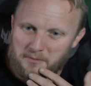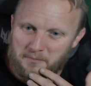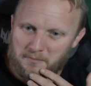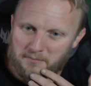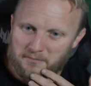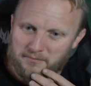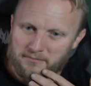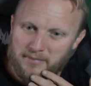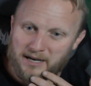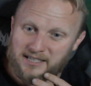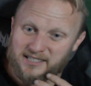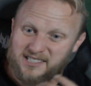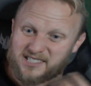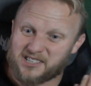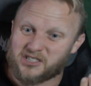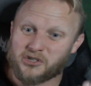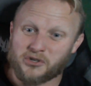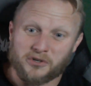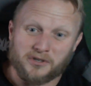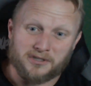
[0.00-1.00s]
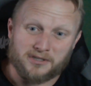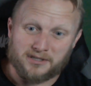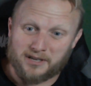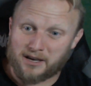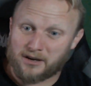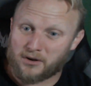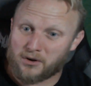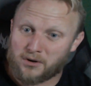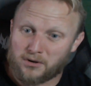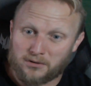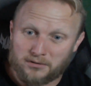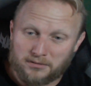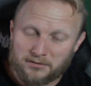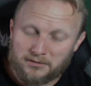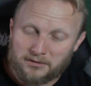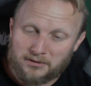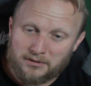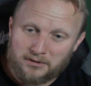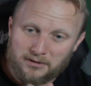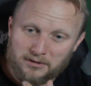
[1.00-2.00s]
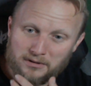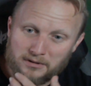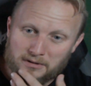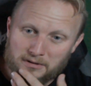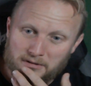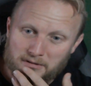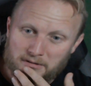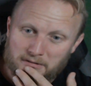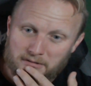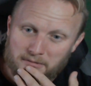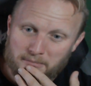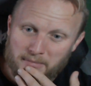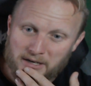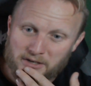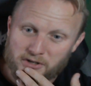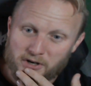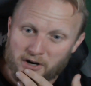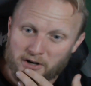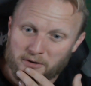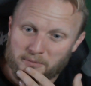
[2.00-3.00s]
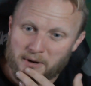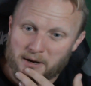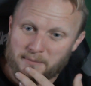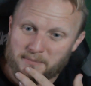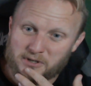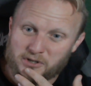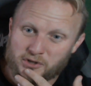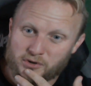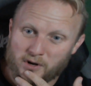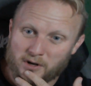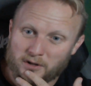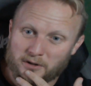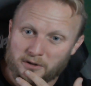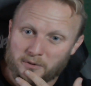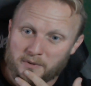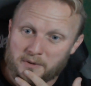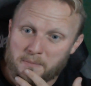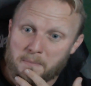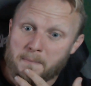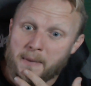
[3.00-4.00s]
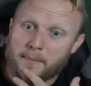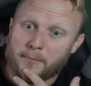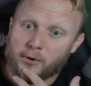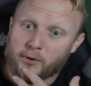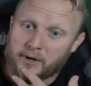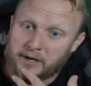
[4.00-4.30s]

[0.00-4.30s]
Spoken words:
My sister could say, oh, my daughter might be struggling with memory,